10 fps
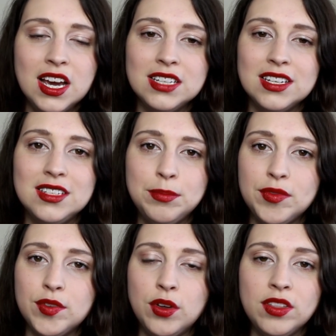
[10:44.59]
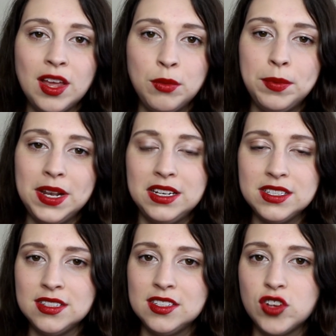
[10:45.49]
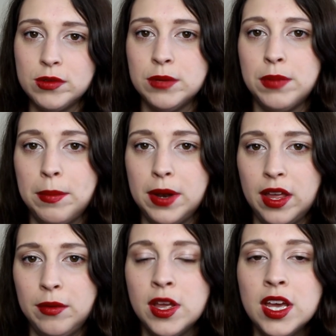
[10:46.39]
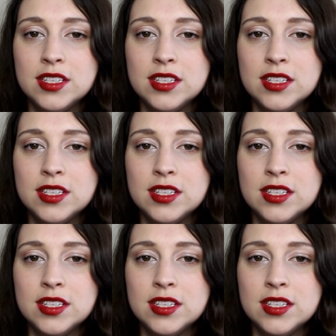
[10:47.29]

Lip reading: As I said before, they will be linked in the description bar below,